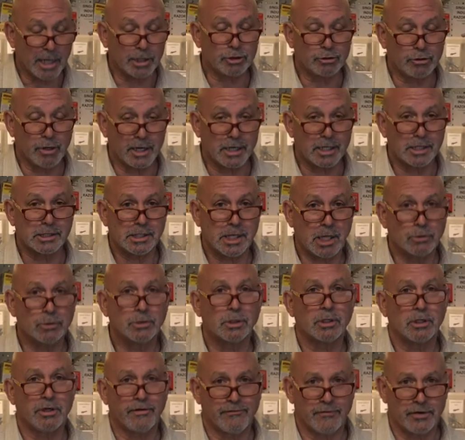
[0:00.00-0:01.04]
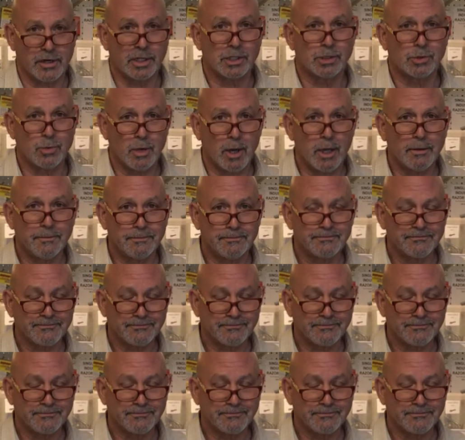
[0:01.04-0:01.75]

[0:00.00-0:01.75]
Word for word: our truck is out delivering as well.